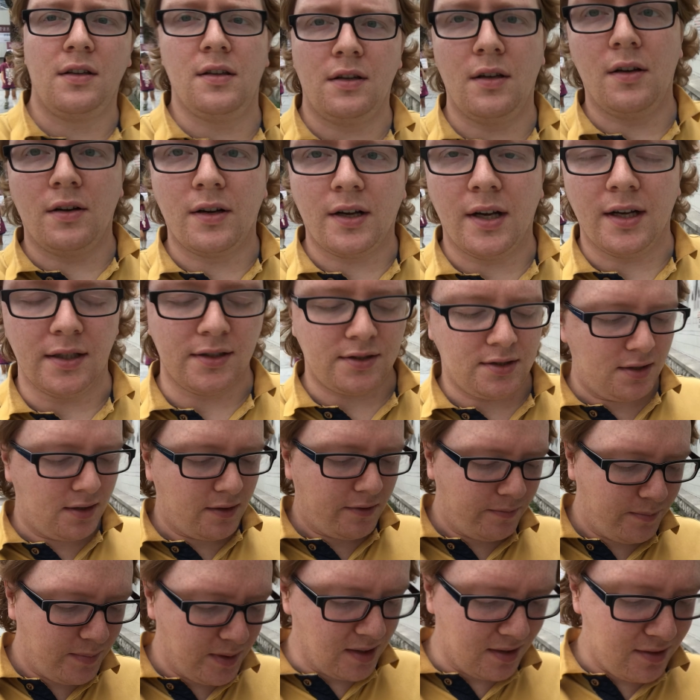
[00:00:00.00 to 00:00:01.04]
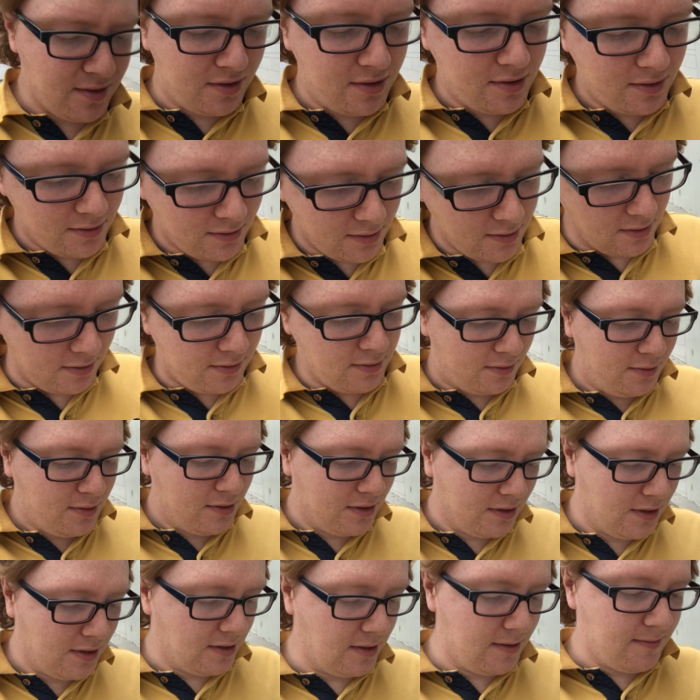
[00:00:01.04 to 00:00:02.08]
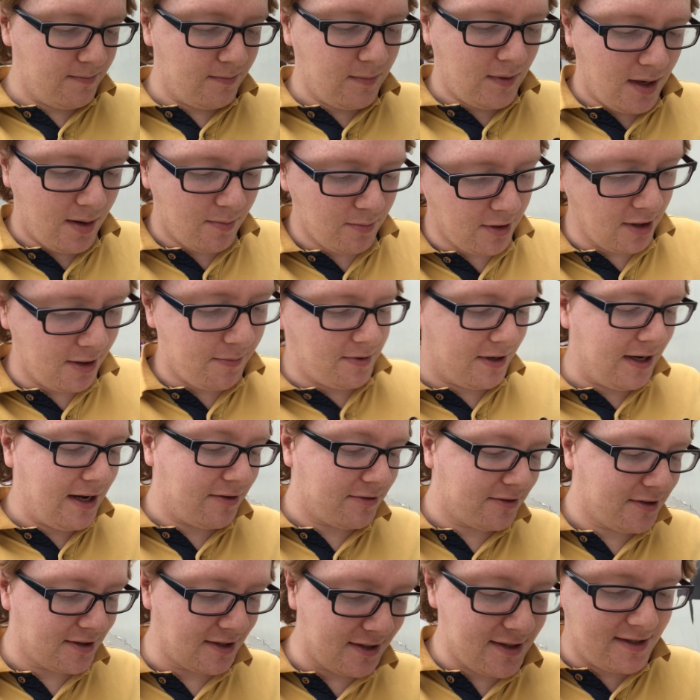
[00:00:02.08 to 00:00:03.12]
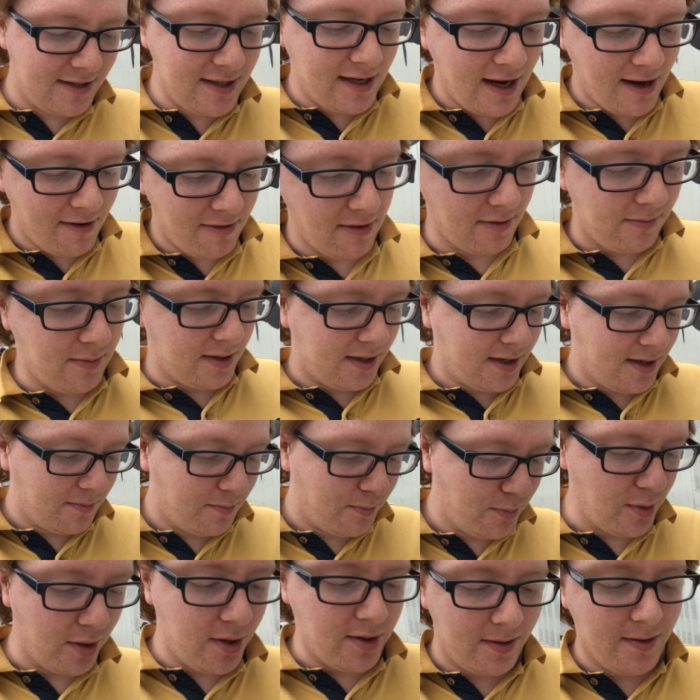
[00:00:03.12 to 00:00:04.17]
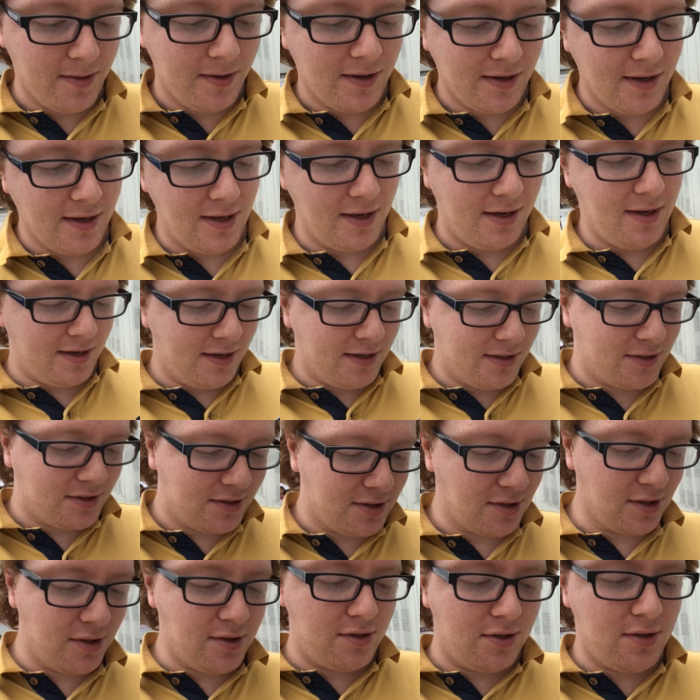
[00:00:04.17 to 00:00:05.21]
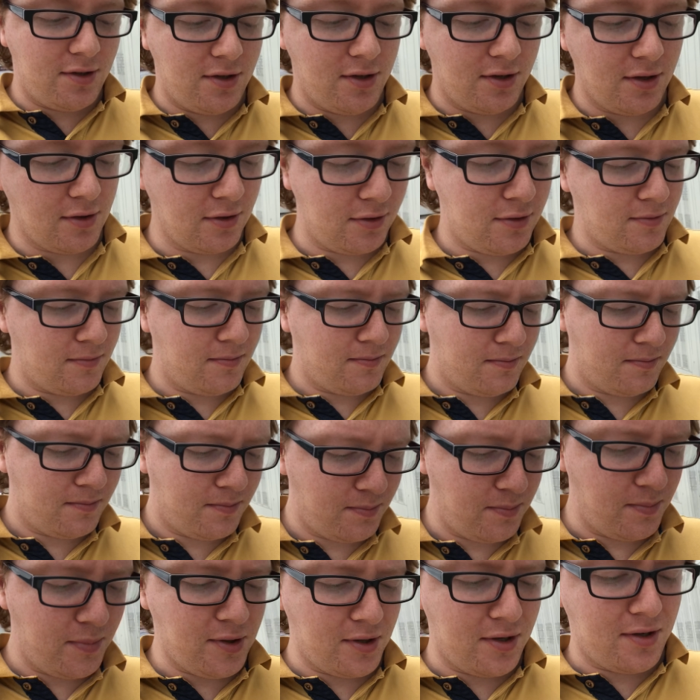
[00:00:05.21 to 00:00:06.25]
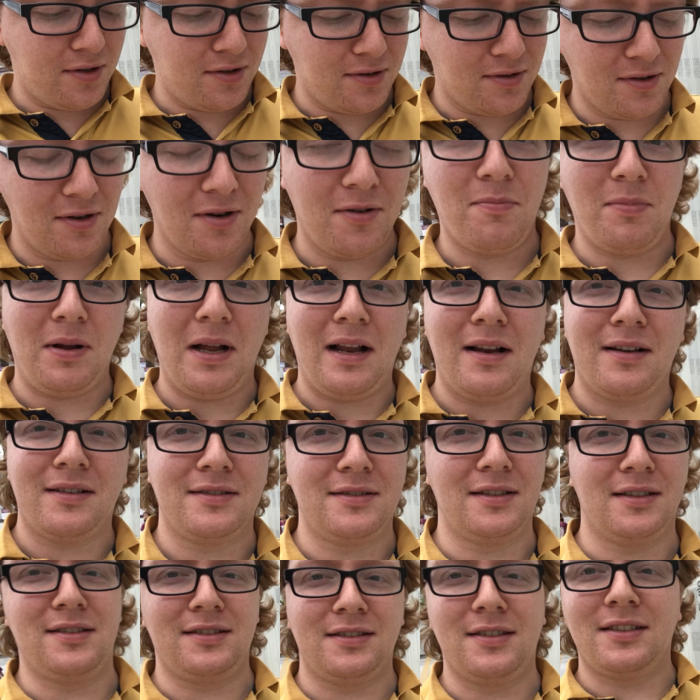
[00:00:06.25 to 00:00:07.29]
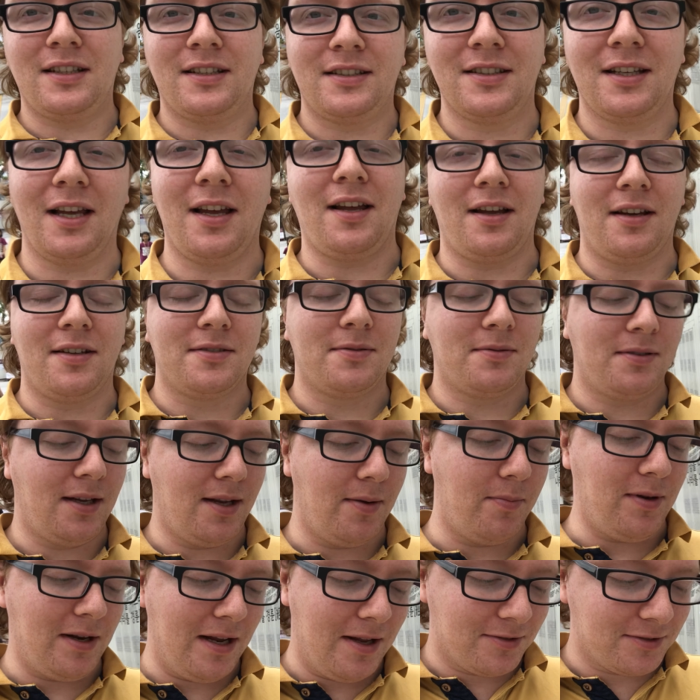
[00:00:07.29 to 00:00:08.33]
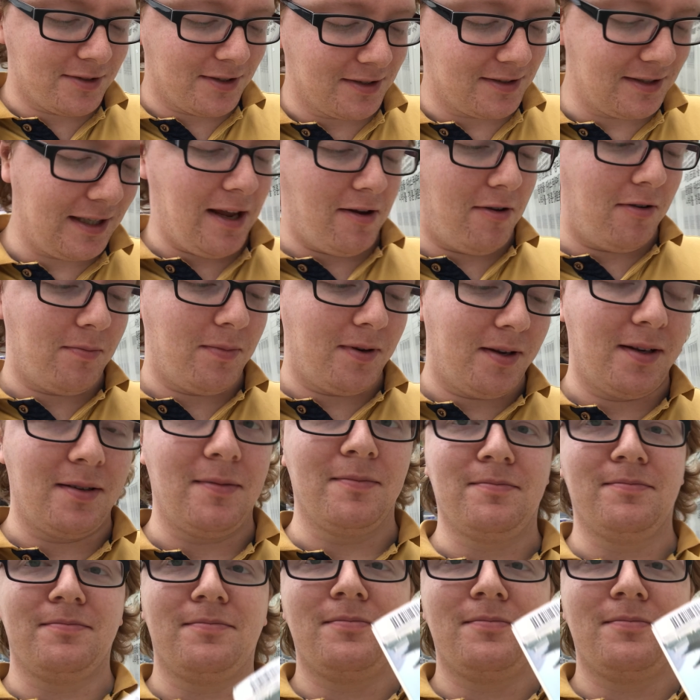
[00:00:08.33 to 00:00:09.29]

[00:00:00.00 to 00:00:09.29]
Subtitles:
Yo guys, so I've been to, I'm going to pronounce this terribly, but it's Gyeongbokgung Palace. I pronounce it terribly.